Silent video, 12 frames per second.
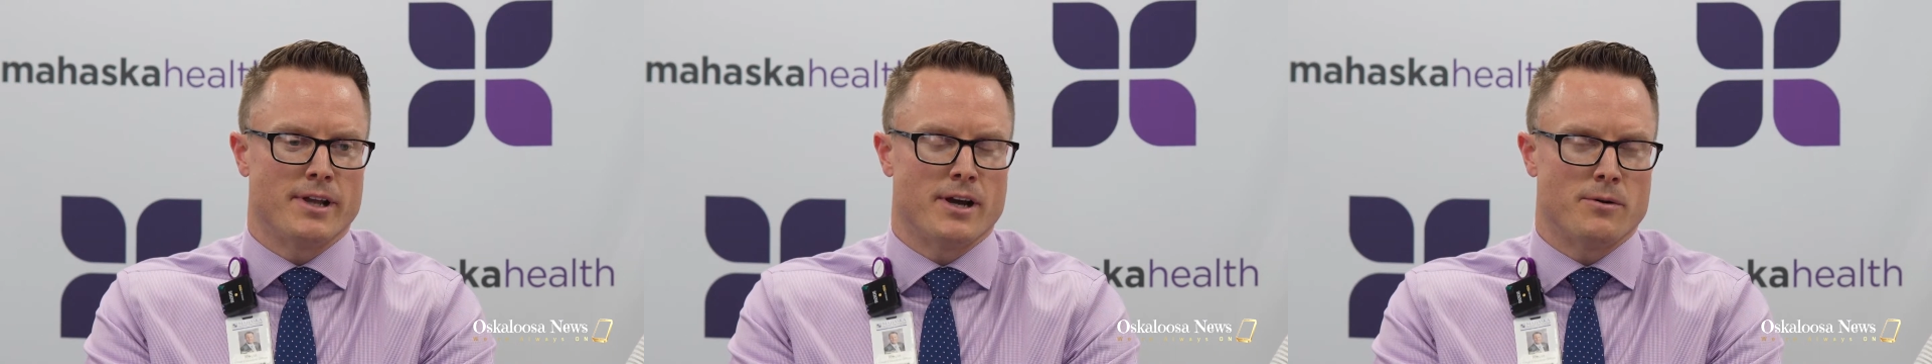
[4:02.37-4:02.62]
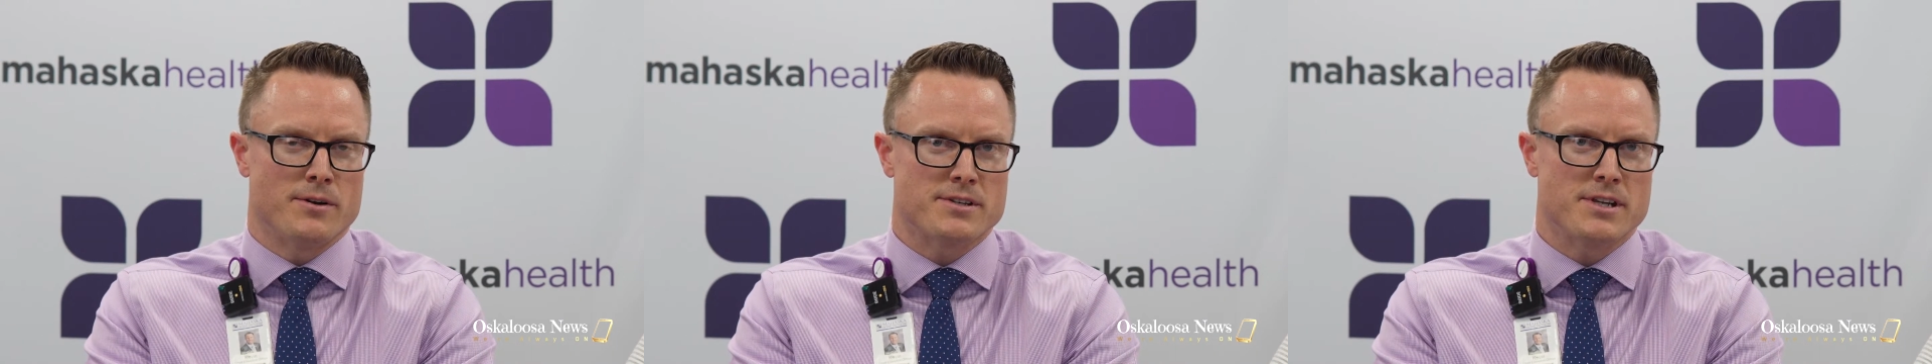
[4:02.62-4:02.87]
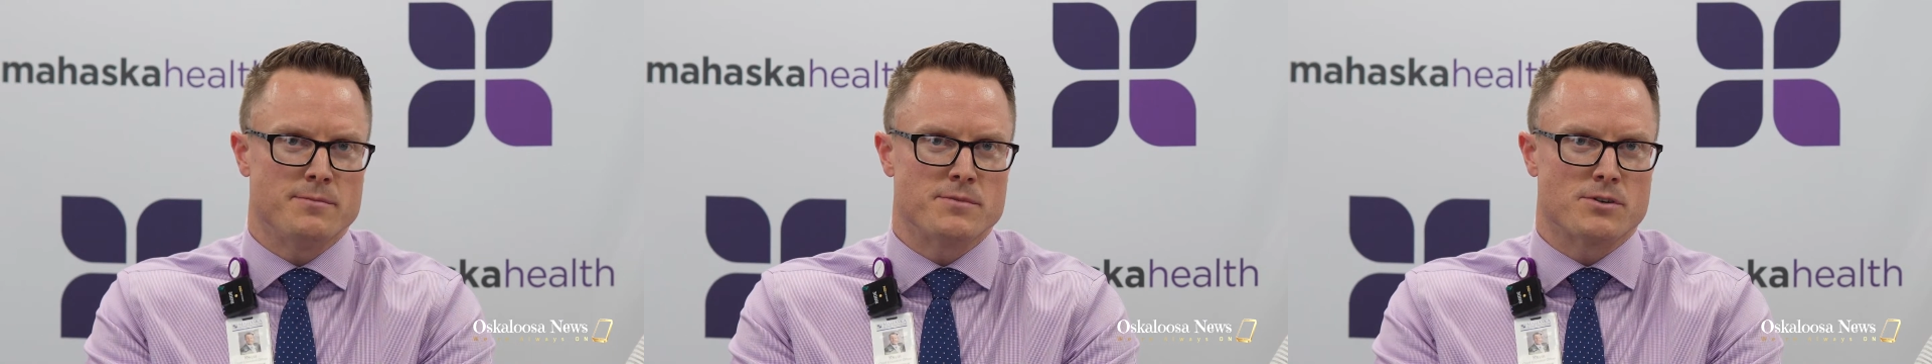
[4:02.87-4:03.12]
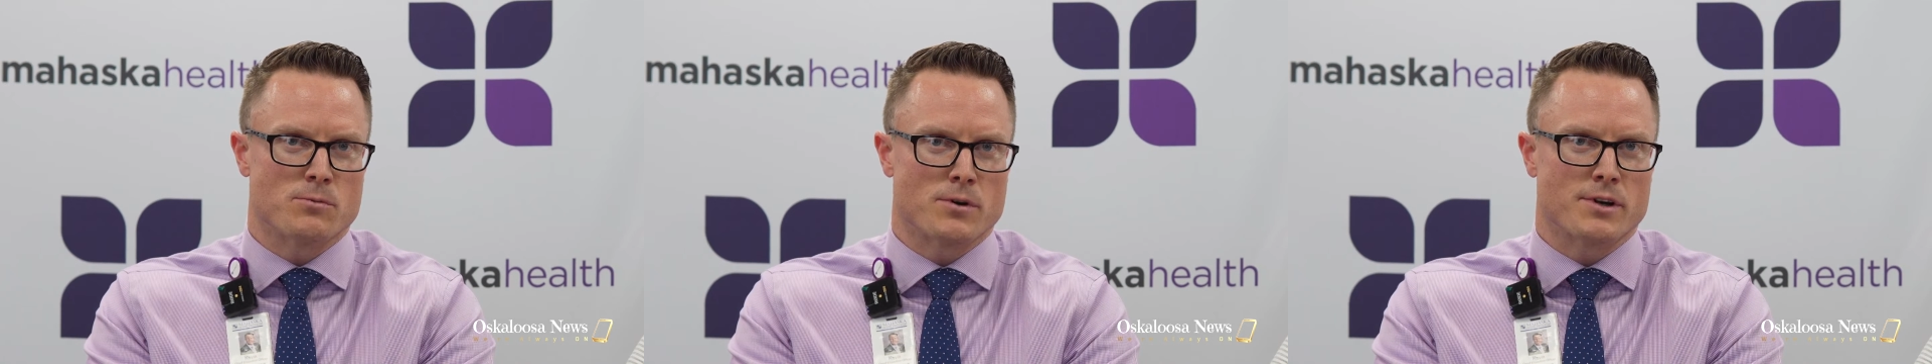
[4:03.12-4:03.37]
how our
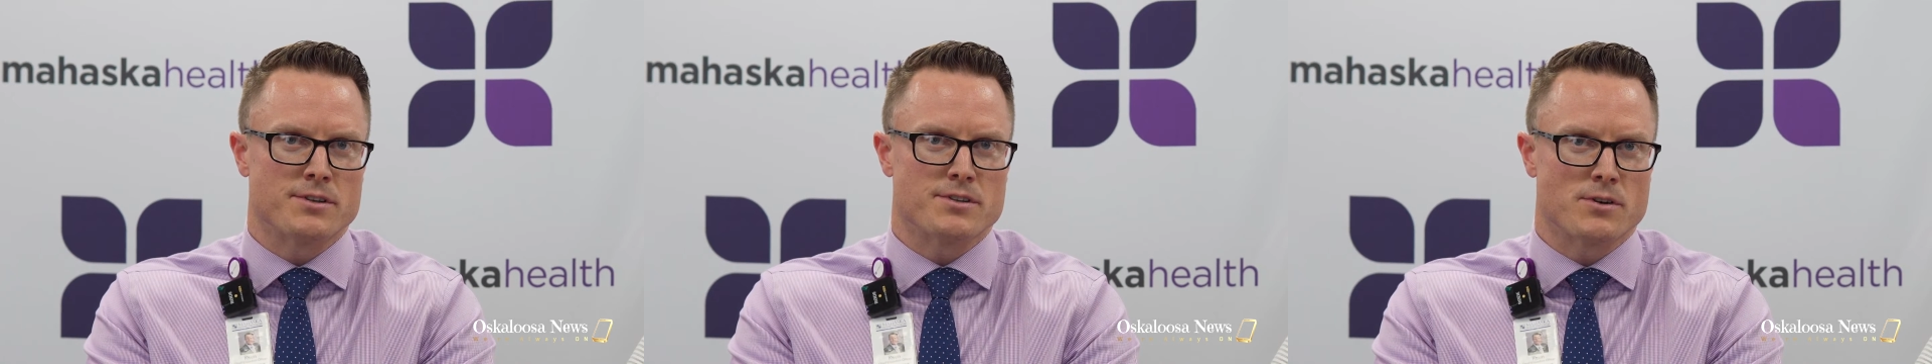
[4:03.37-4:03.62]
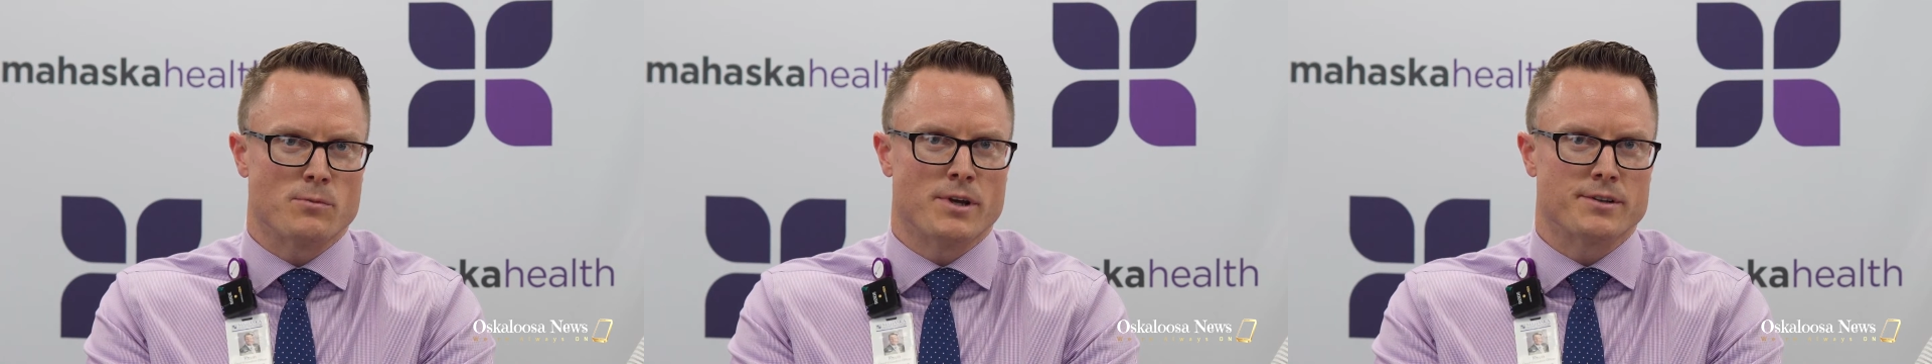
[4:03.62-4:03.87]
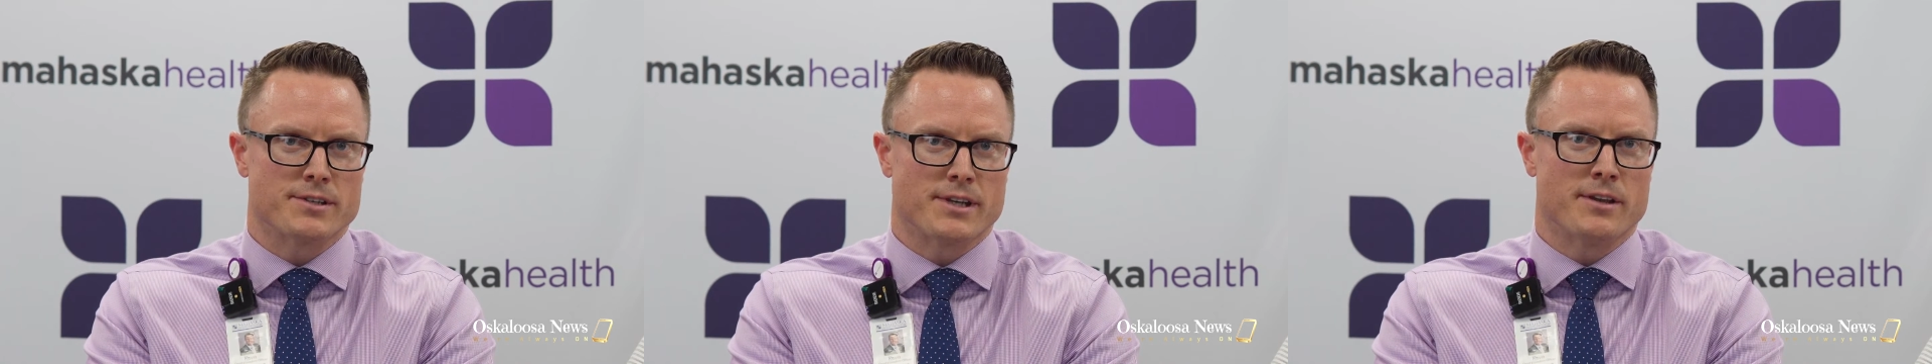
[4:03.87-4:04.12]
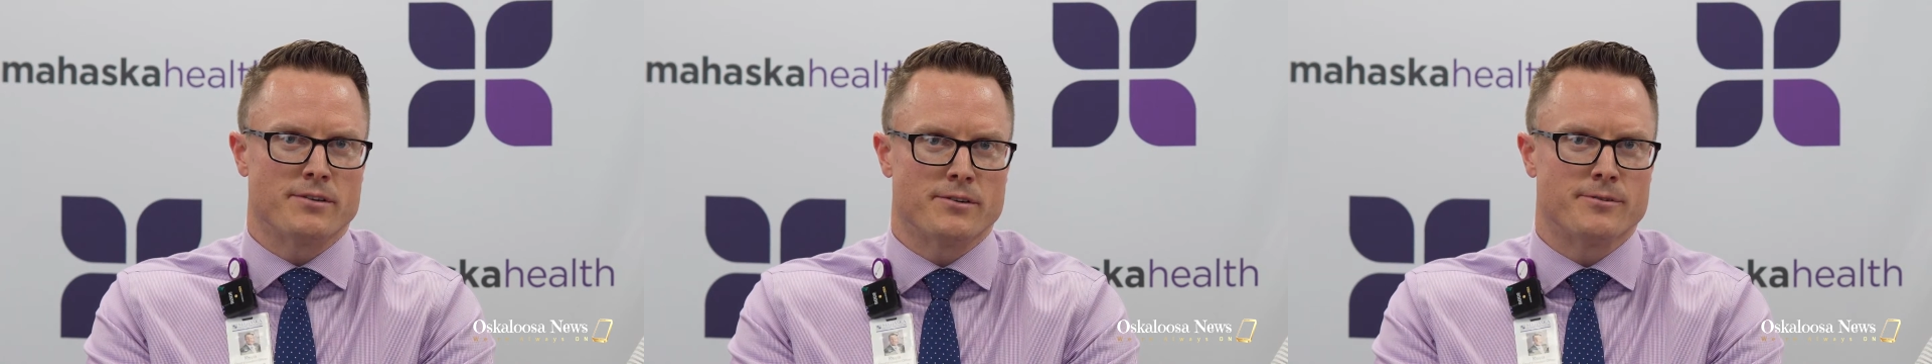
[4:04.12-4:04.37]
teams are working so well
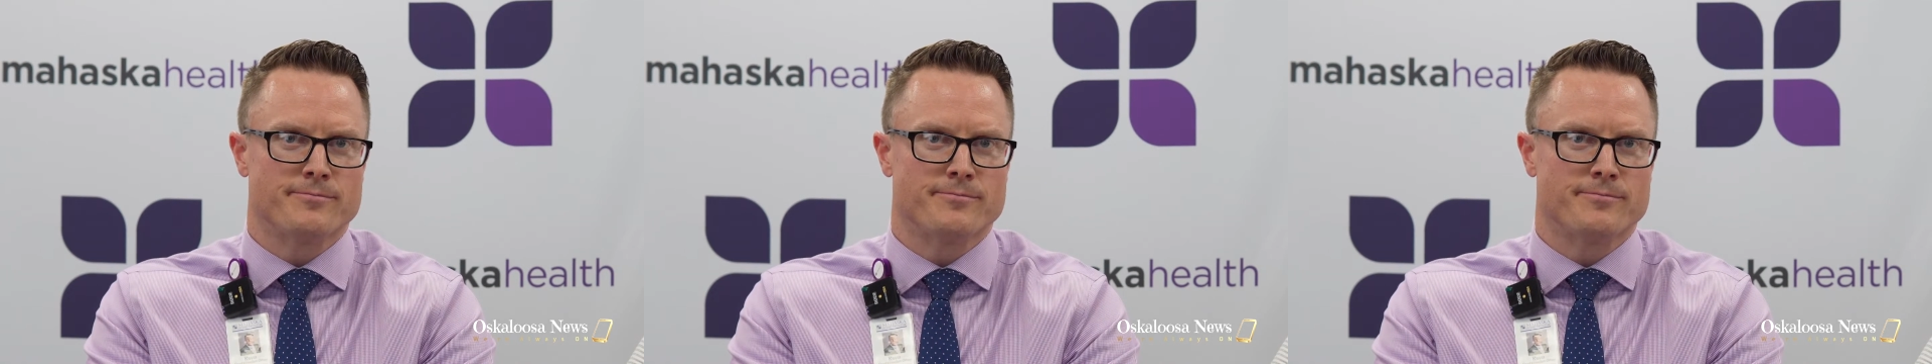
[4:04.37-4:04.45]
together.